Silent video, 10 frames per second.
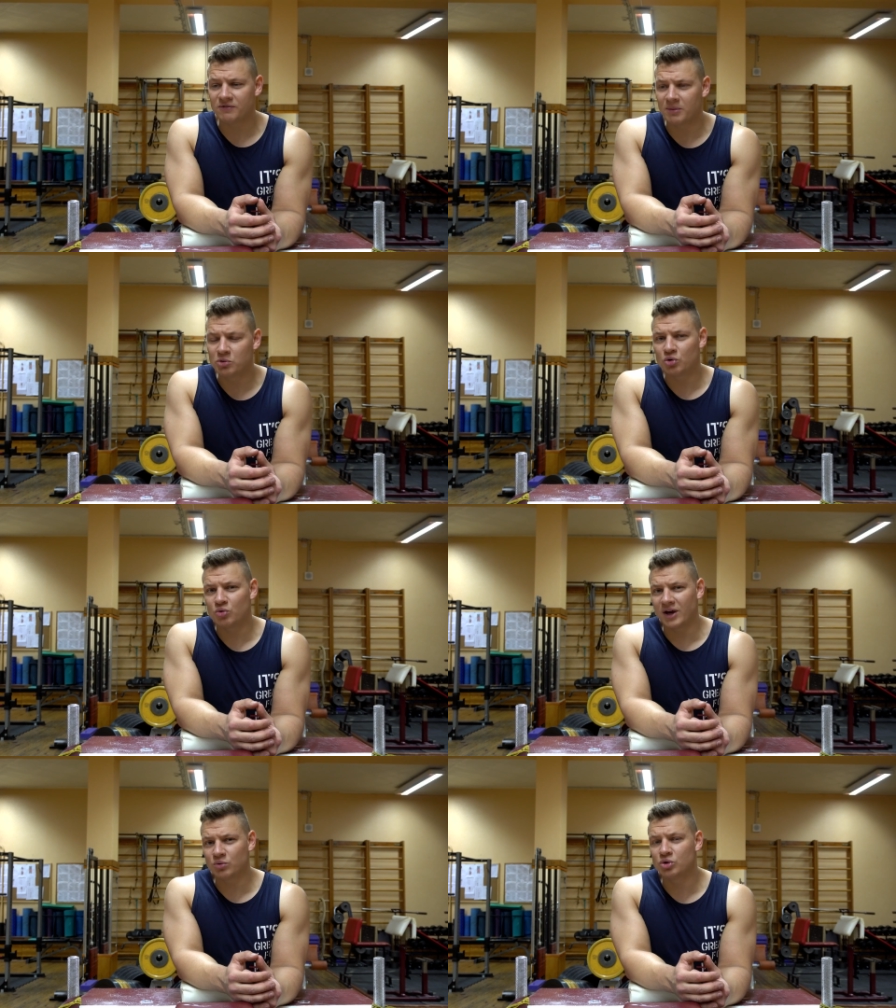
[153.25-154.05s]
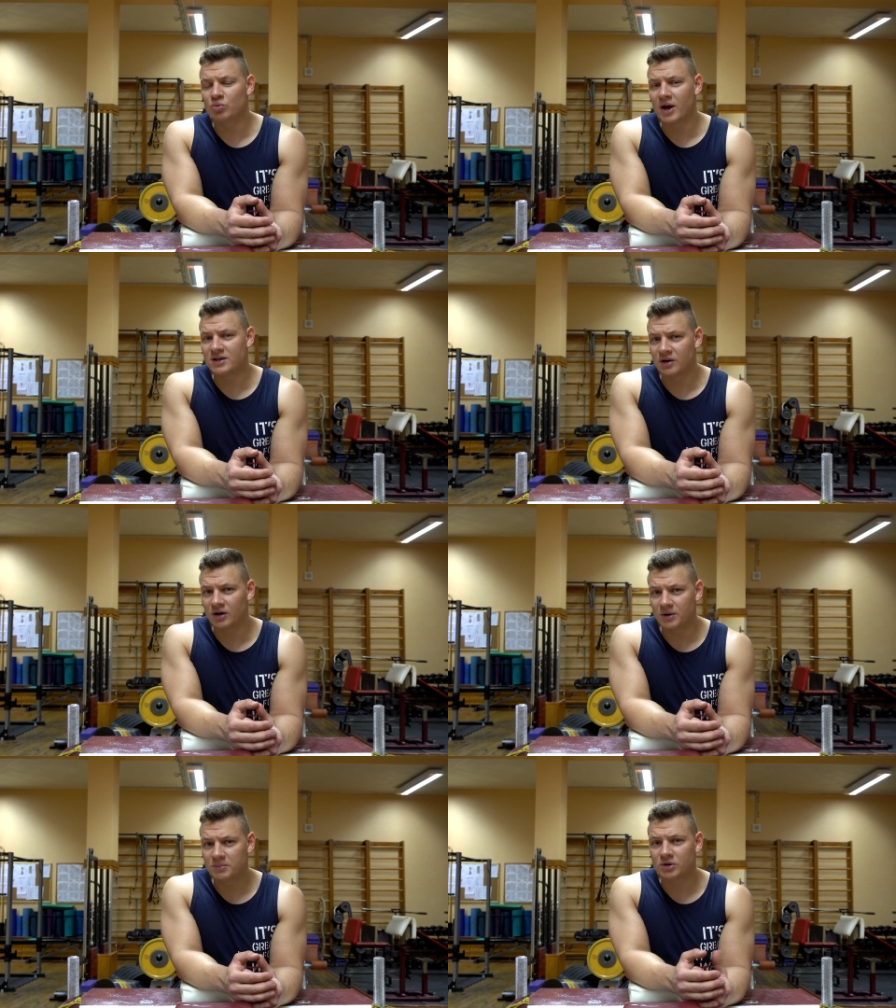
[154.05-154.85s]
if I'm correct, with right
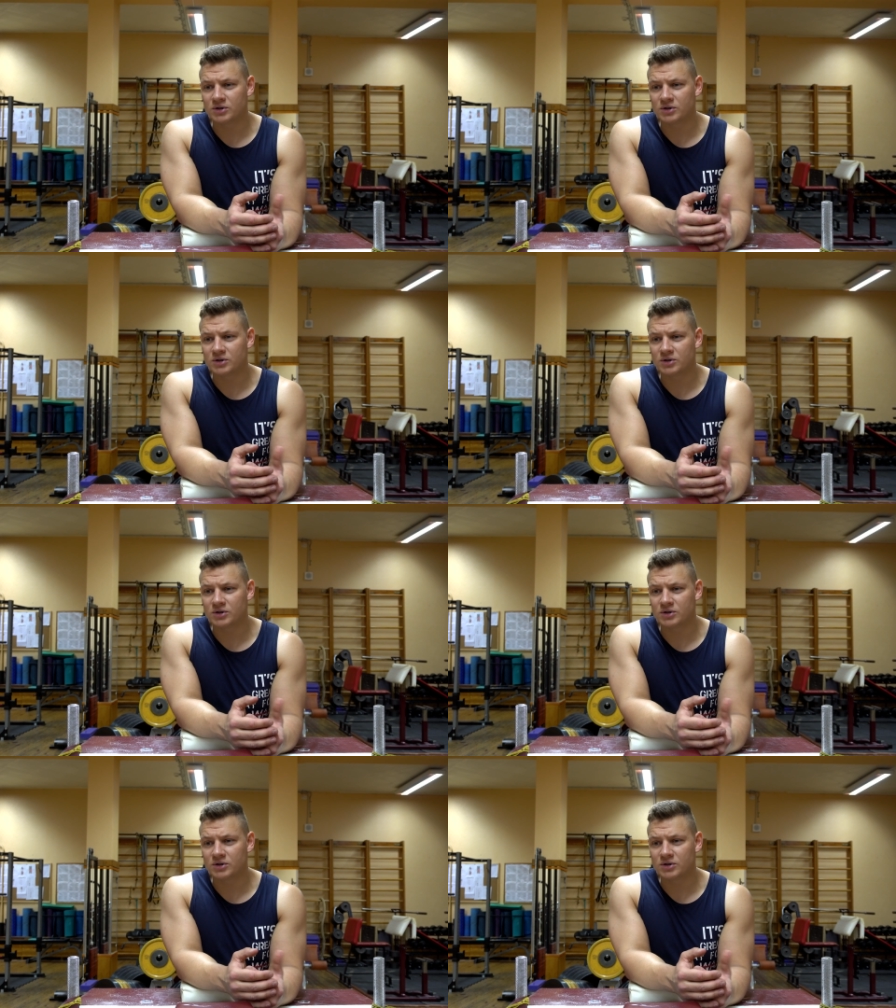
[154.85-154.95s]
arm